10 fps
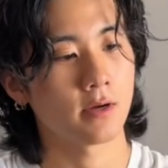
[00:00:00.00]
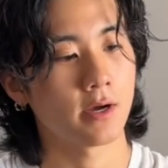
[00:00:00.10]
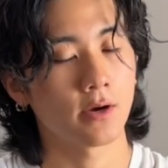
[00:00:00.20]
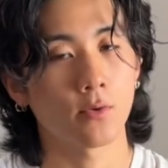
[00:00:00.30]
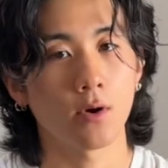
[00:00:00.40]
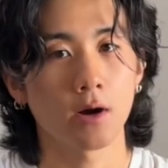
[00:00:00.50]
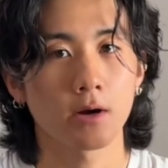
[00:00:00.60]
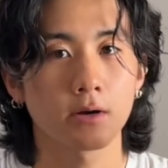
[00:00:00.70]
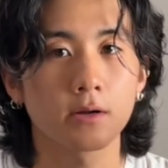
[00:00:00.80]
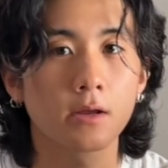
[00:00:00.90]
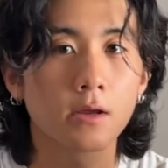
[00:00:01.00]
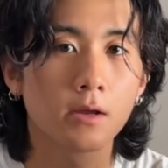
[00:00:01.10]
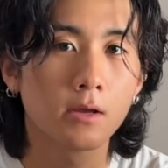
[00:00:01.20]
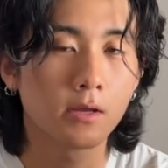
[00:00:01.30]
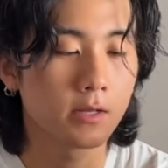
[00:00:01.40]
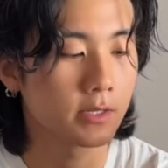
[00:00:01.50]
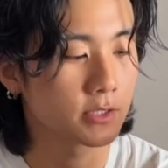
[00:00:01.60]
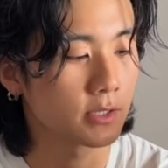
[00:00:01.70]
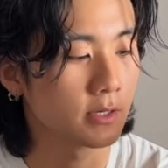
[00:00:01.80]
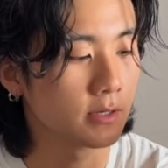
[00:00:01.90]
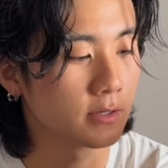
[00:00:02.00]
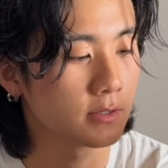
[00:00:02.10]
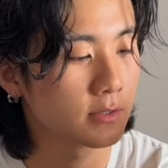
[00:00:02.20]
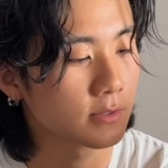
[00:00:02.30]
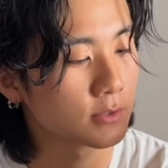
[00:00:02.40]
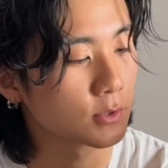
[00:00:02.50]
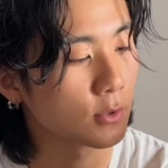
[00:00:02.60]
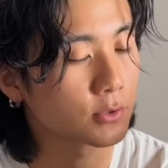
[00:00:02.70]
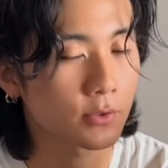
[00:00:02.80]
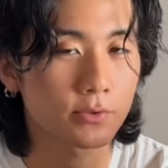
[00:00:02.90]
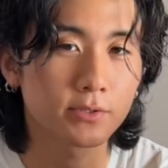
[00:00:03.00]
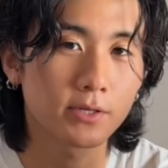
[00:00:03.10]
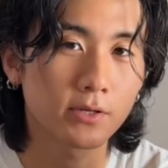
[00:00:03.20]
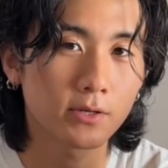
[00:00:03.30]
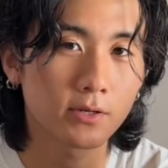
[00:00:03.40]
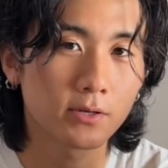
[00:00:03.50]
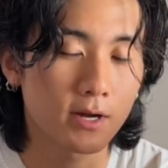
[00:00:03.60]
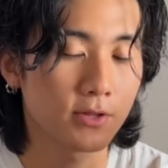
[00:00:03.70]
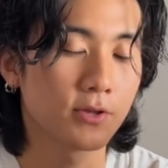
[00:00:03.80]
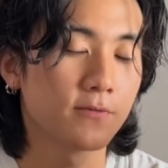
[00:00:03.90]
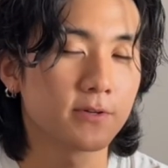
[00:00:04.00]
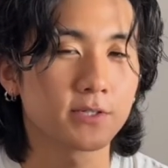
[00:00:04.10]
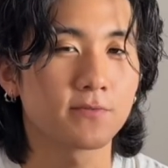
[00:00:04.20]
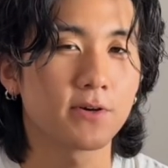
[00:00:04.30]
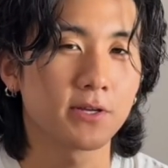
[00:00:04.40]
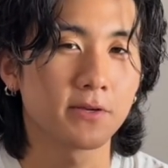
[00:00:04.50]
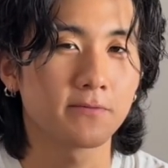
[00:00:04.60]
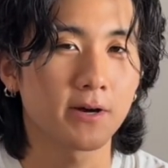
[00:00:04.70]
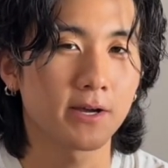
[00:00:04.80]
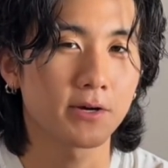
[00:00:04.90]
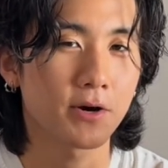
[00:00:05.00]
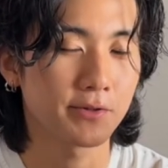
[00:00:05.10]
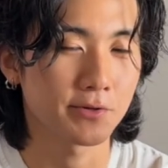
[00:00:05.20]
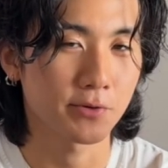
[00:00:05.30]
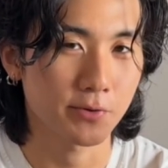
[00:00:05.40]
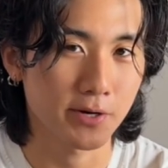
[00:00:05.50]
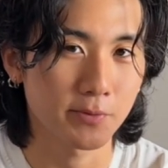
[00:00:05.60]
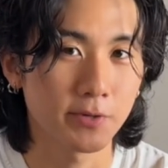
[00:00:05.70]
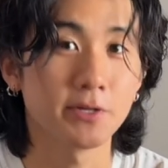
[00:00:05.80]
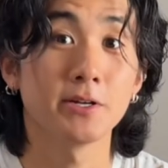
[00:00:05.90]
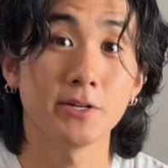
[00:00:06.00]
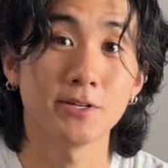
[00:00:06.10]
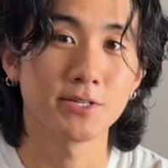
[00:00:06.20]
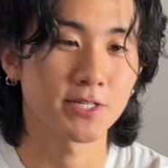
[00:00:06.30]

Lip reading: I acquired. It's a Totoro tee. I don't know if it's funny if I called it a grail, but it is.